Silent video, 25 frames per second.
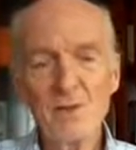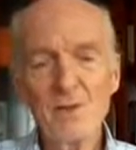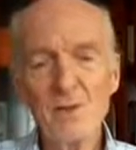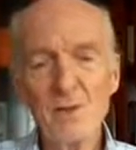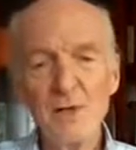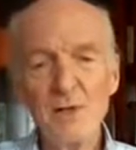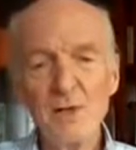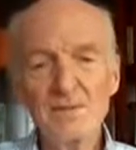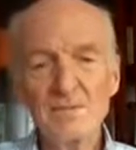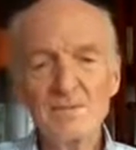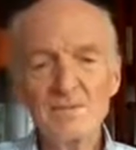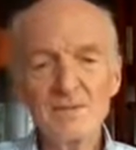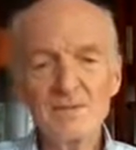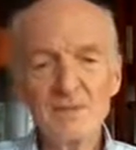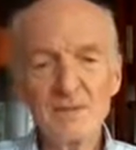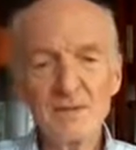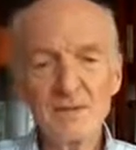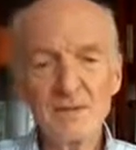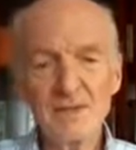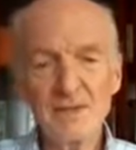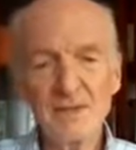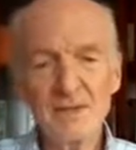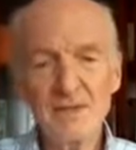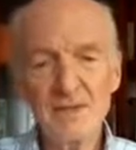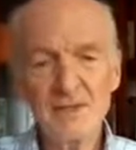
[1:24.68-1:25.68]
Well,
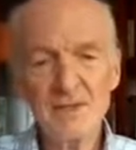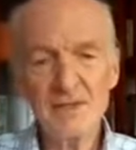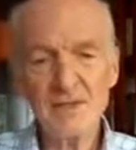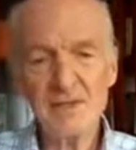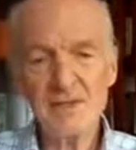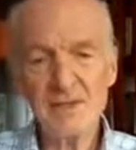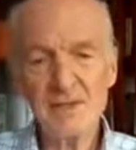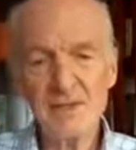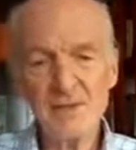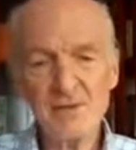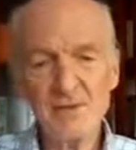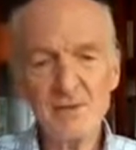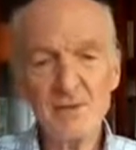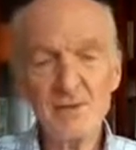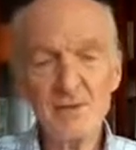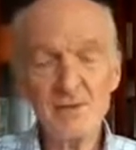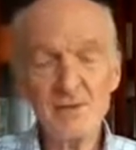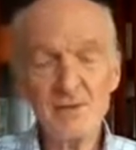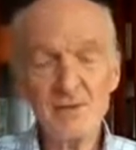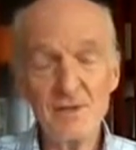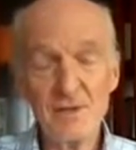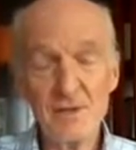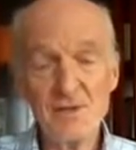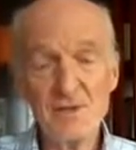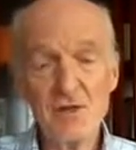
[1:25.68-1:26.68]
these, uh,
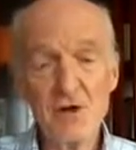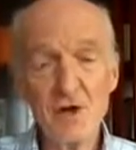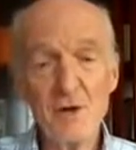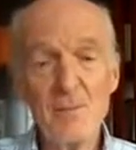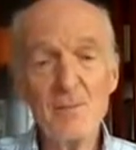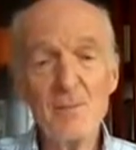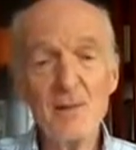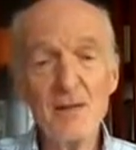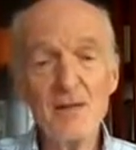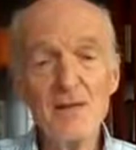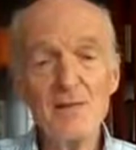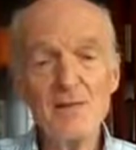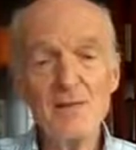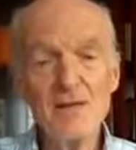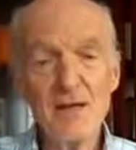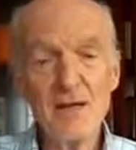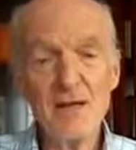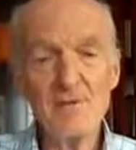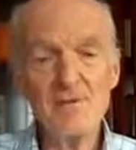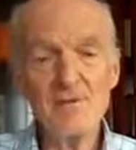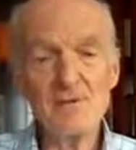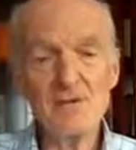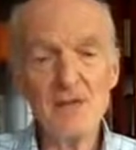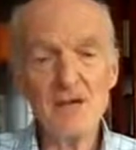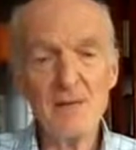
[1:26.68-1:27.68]
these compounds
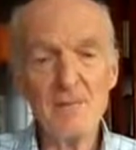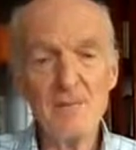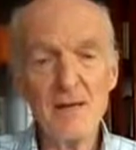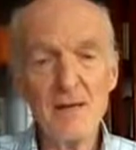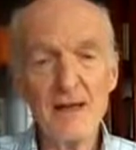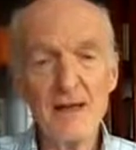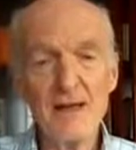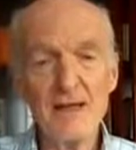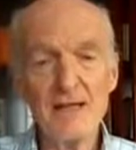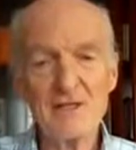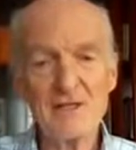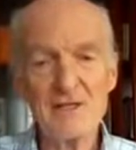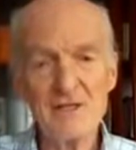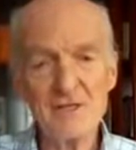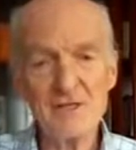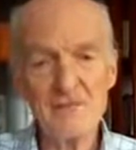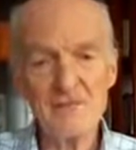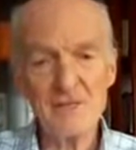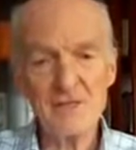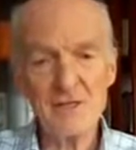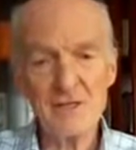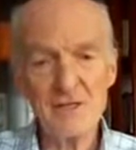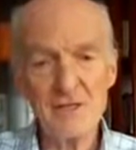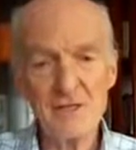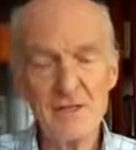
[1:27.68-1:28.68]
have some
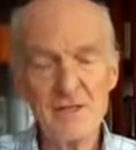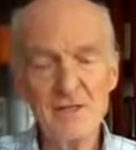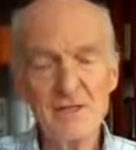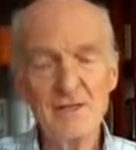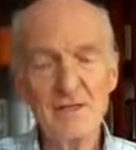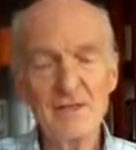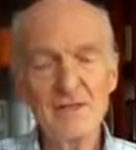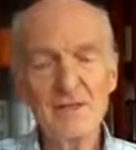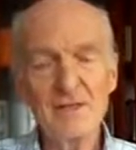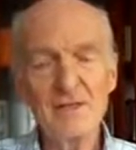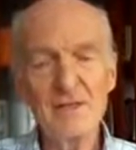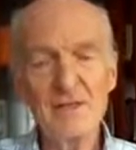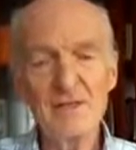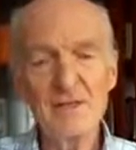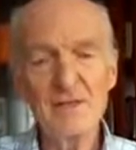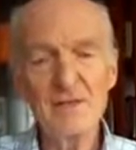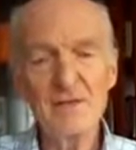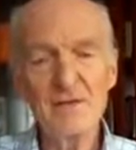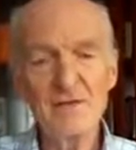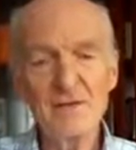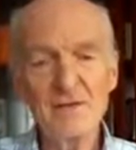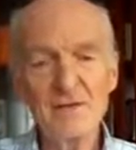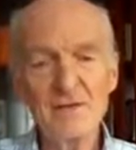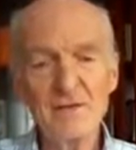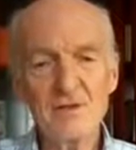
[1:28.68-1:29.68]
activity
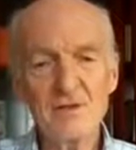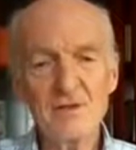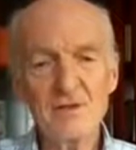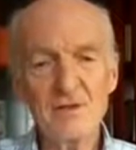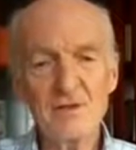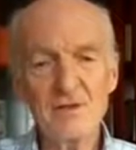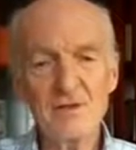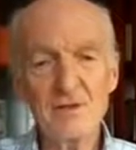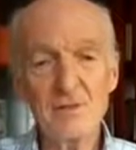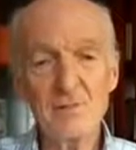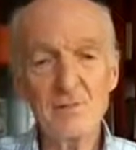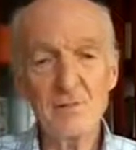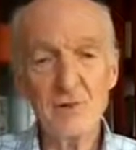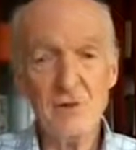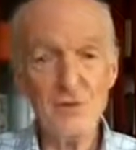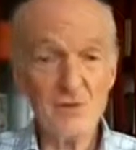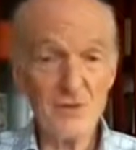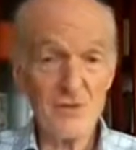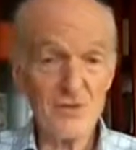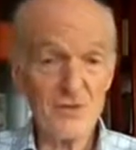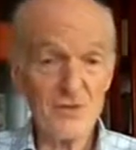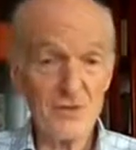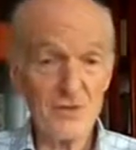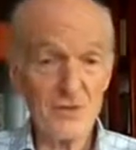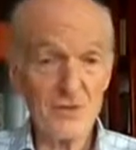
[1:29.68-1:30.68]
in uh,
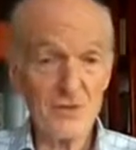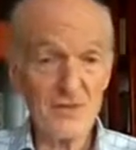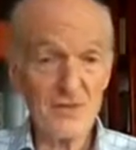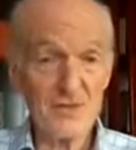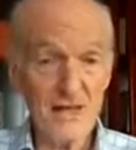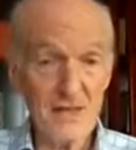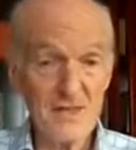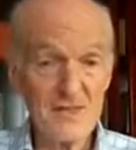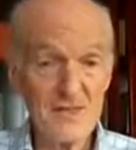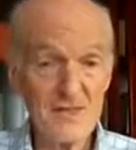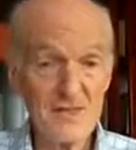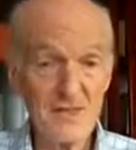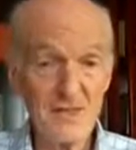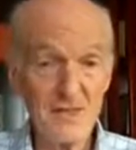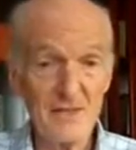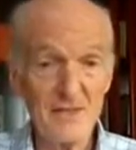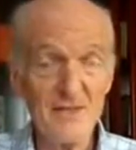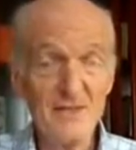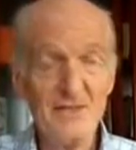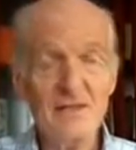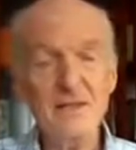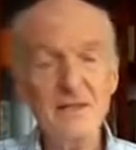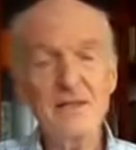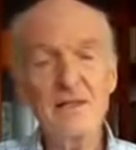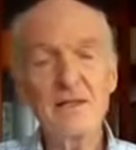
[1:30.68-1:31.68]
laboratory
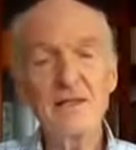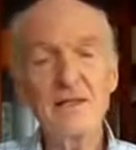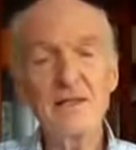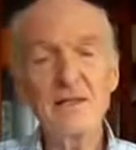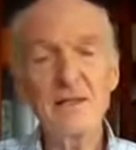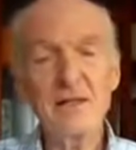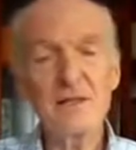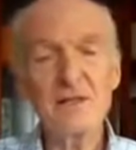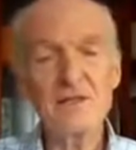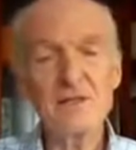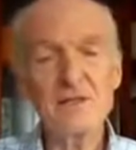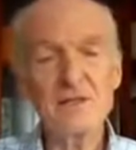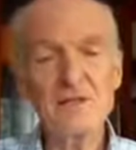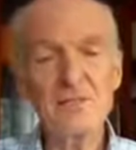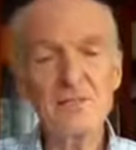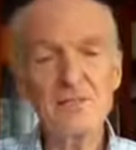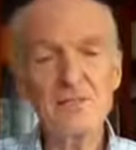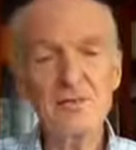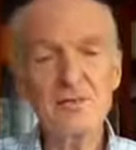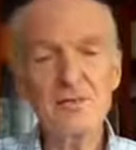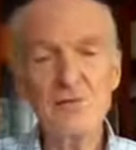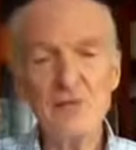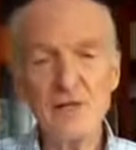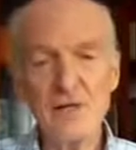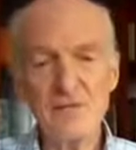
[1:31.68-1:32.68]
testing against a
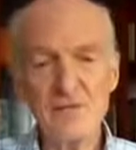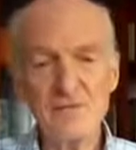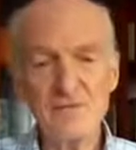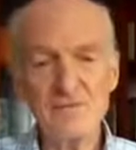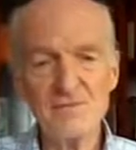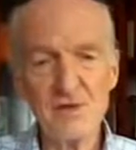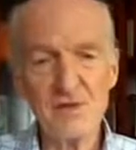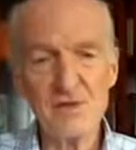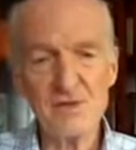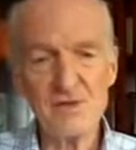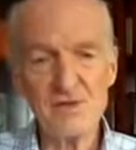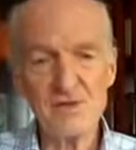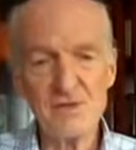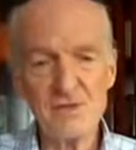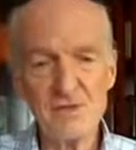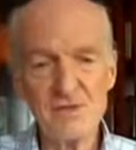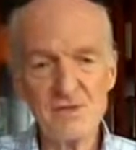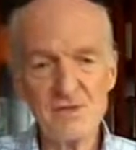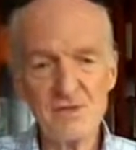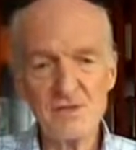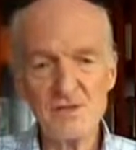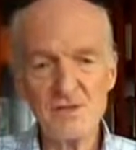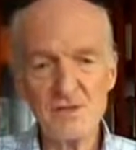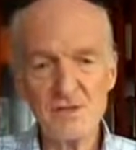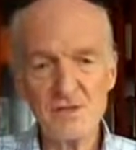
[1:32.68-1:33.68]
broad range of
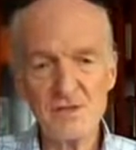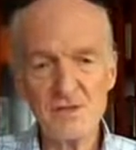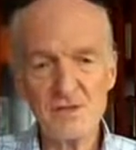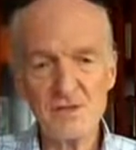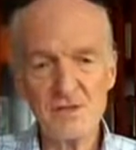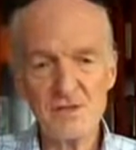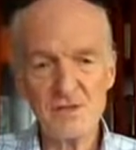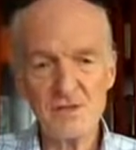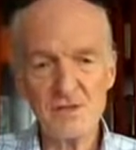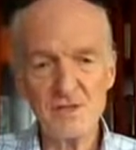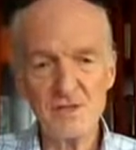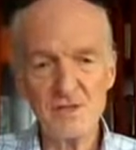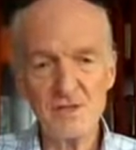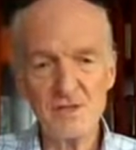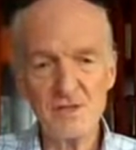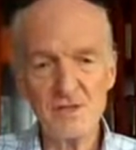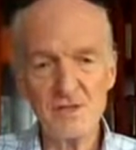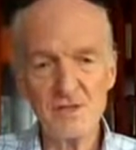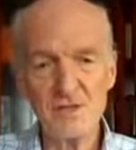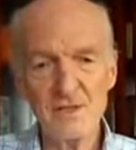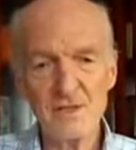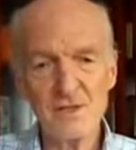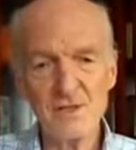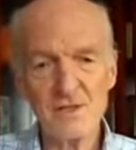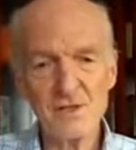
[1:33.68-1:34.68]
viruses, not just
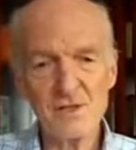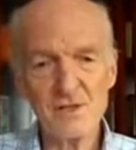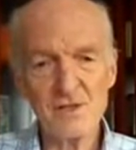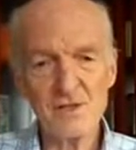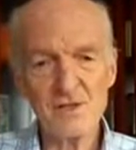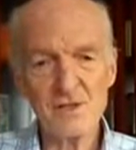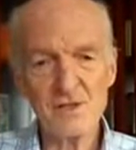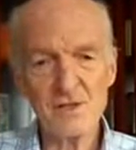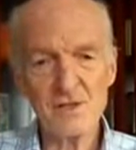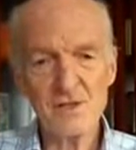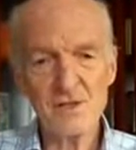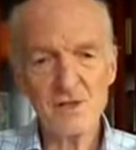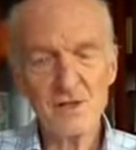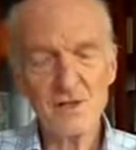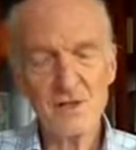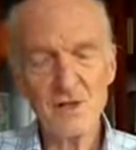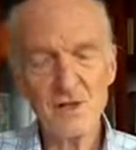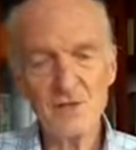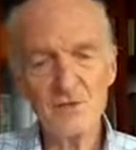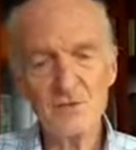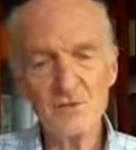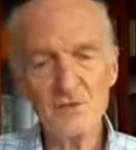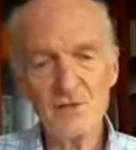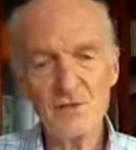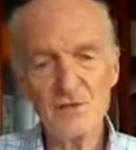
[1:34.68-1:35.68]
the uh,
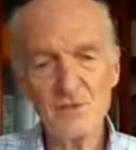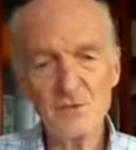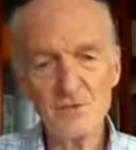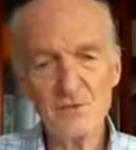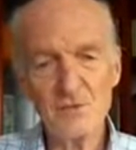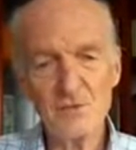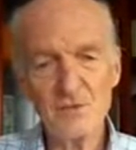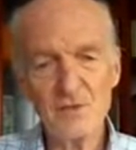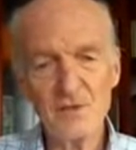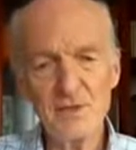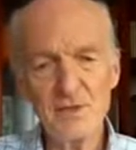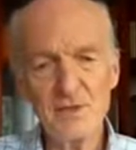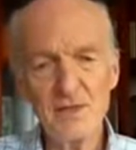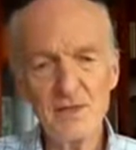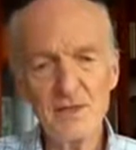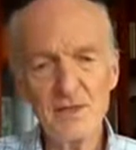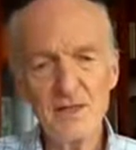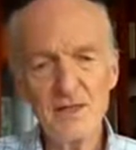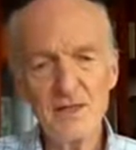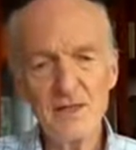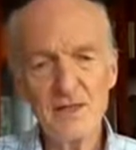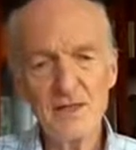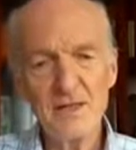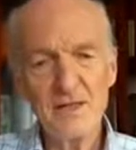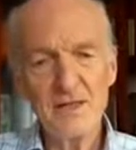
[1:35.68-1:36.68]
SARS-CoV-2, but the